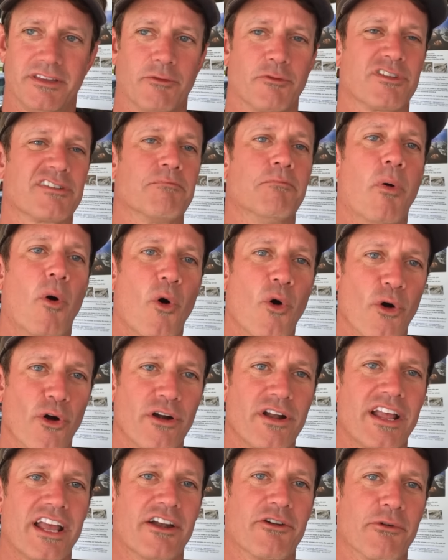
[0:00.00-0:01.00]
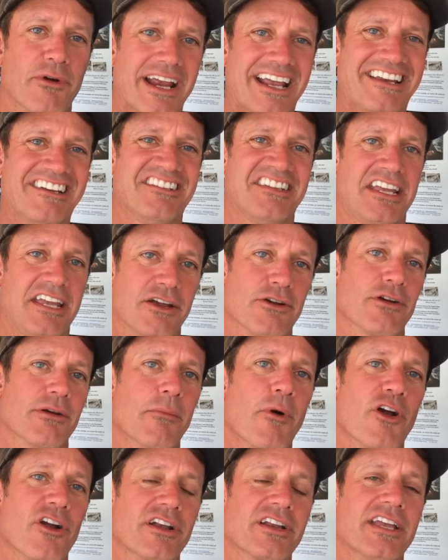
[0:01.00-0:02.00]
that, was born and raised
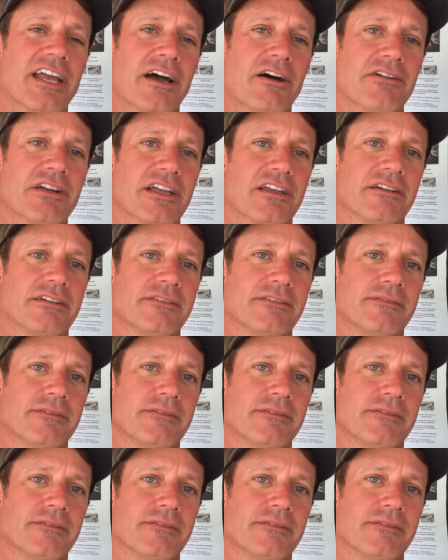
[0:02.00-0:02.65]
here in Martin County.